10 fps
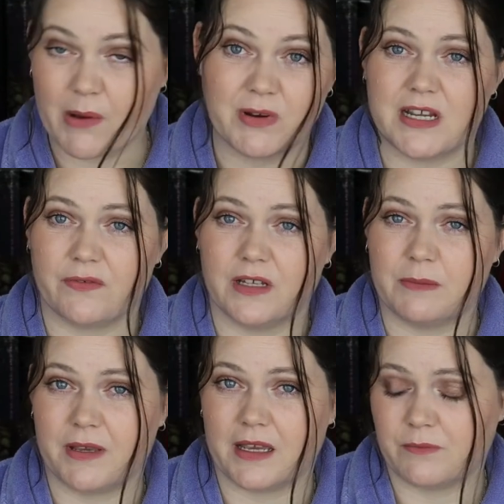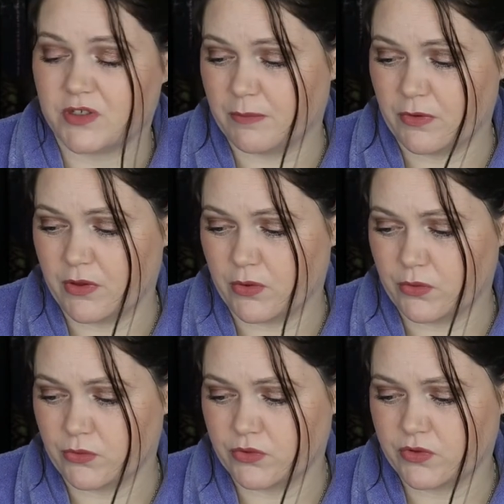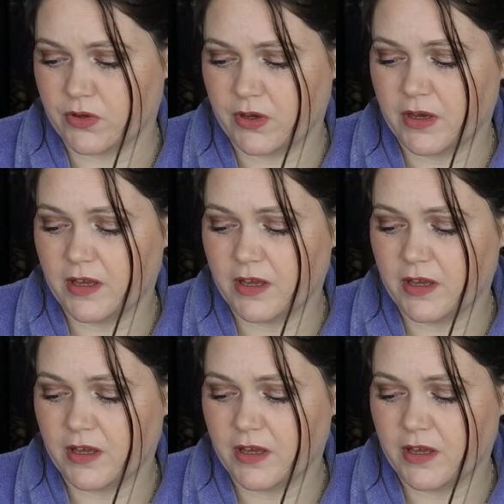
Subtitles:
I would definitely pick up some of those.